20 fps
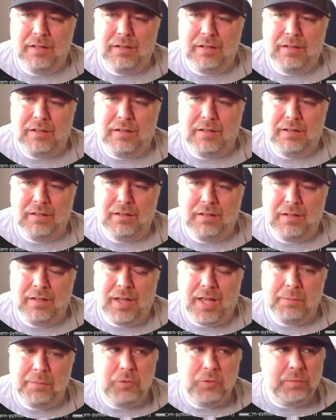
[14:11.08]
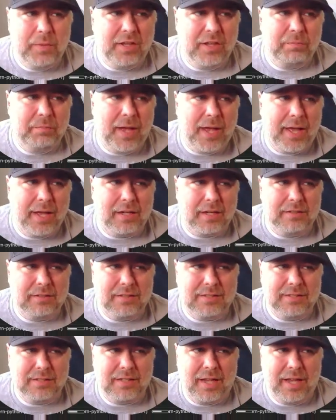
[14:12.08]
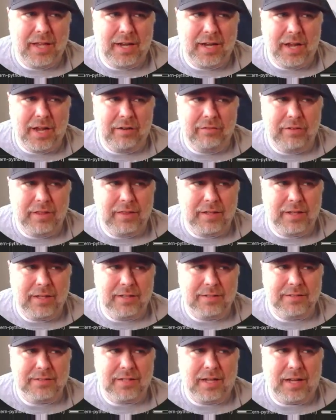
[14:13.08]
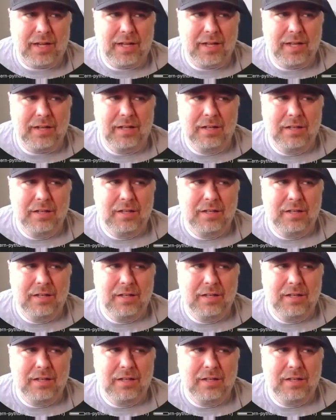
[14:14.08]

Namespace packages scan everything inside.